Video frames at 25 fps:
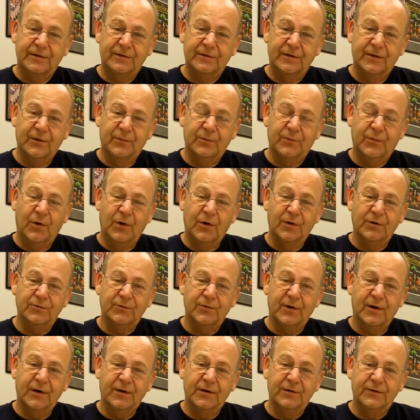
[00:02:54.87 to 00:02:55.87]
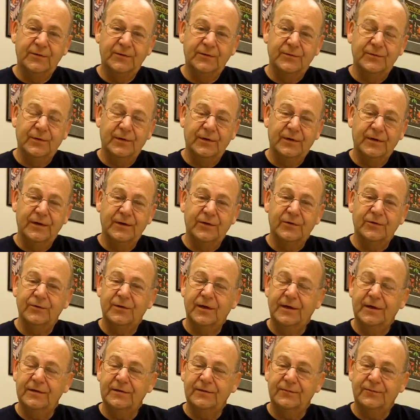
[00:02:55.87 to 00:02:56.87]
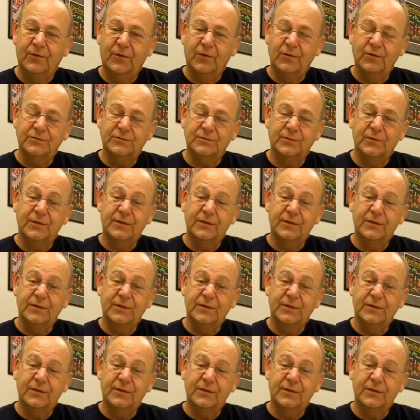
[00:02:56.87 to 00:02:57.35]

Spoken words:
their part trying to entertain the folks.